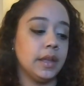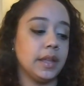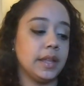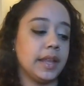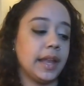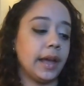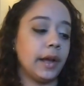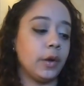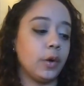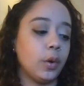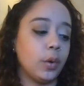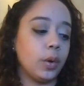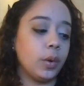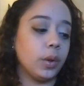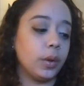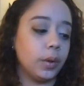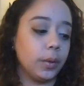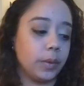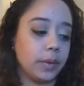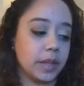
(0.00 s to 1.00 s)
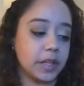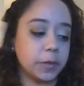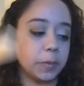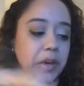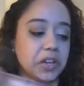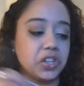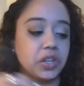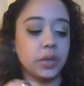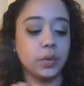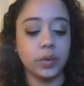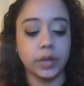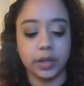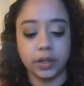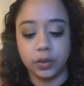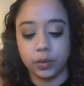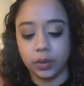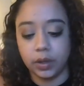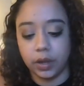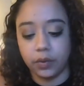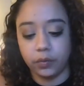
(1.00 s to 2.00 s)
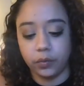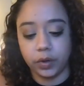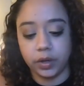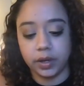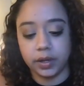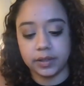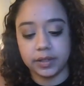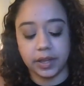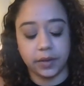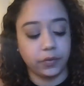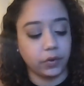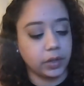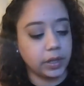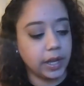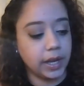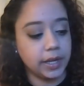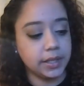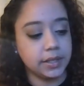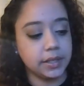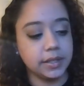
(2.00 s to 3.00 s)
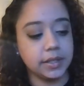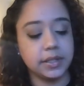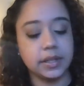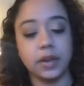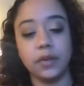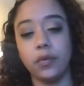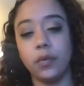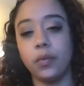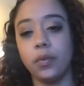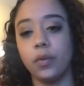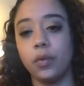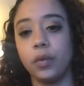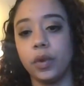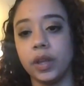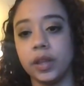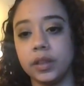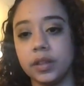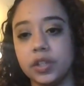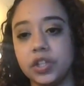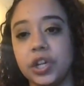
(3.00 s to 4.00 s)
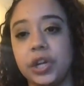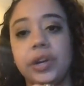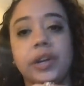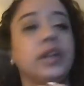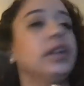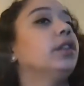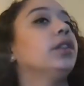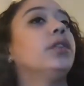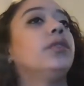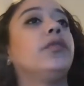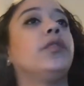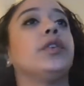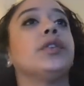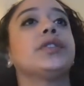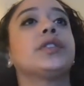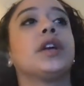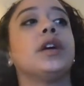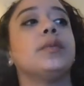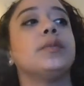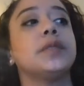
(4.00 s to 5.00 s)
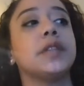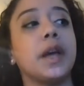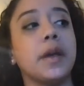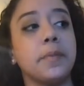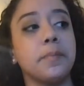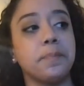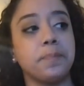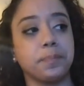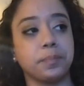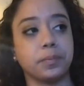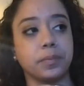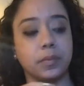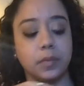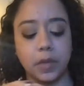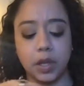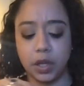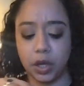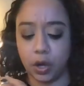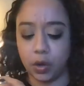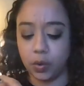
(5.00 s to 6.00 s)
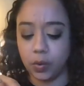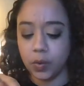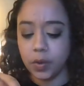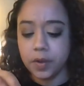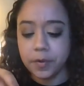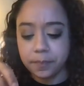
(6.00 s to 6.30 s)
Now, especially when I do love readings, like for clients and stuff, when the Chariot in the reverse comes up, you know,